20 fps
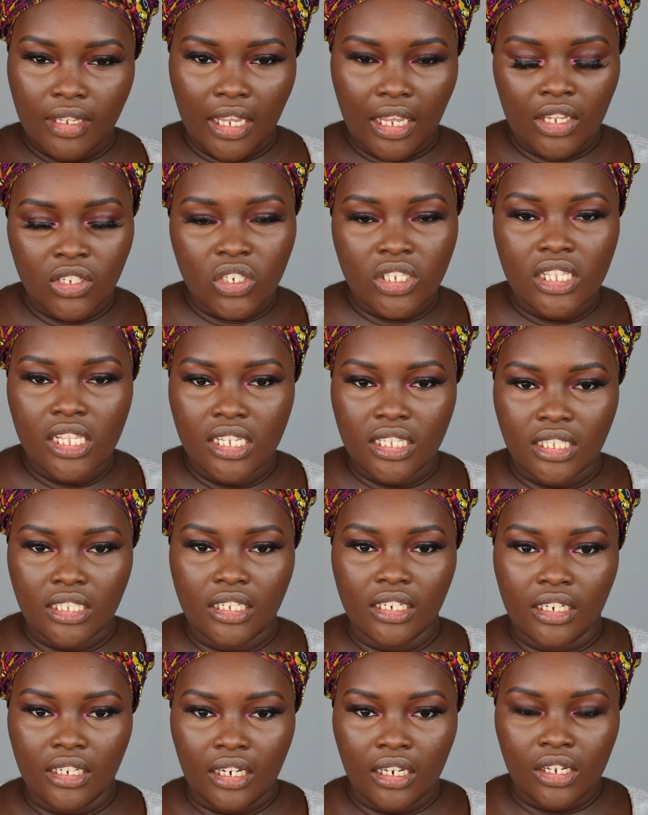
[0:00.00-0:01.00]
It just looks
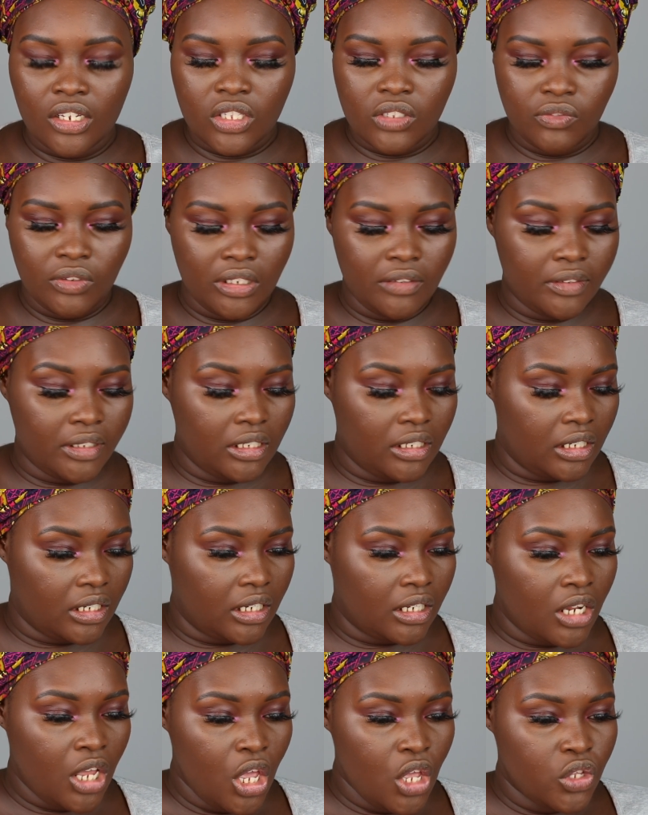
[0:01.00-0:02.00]
good. It looks really, really
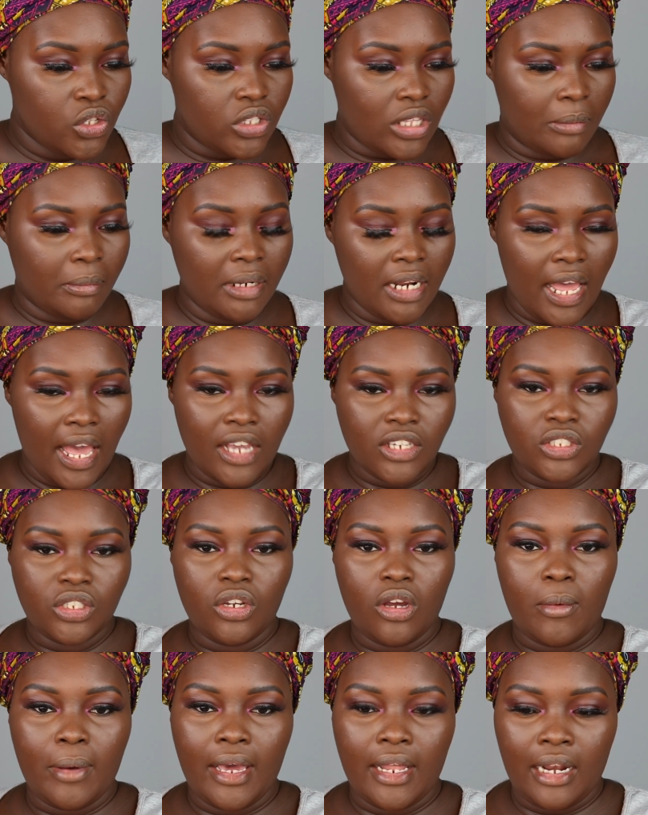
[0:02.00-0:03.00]
good. So I'm gonna actually
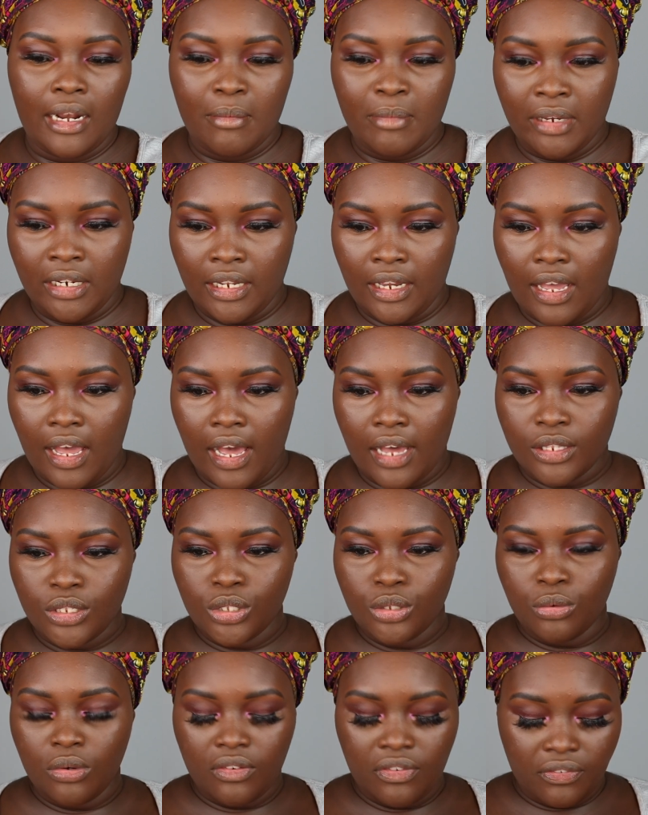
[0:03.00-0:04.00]
go ahead and I'm gonna
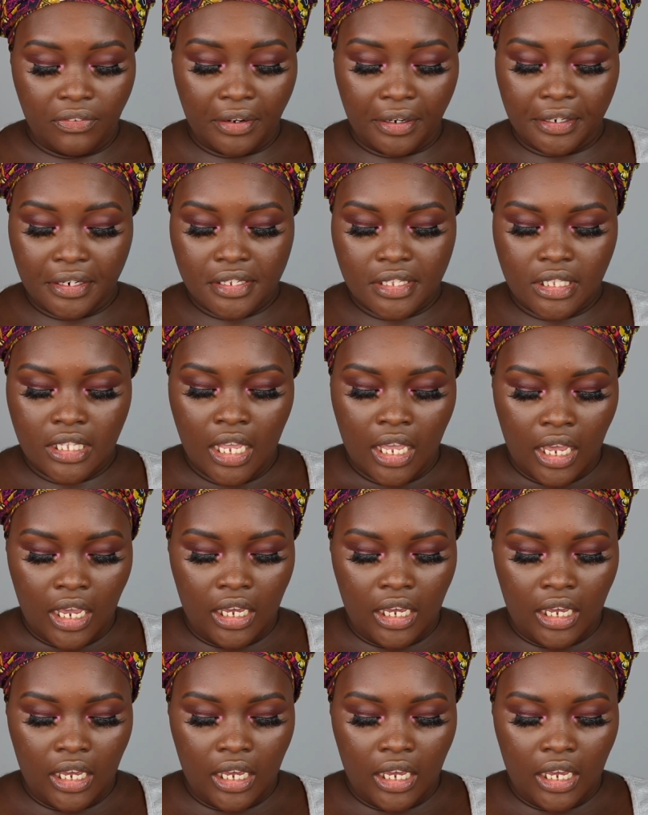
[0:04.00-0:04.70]
contour first.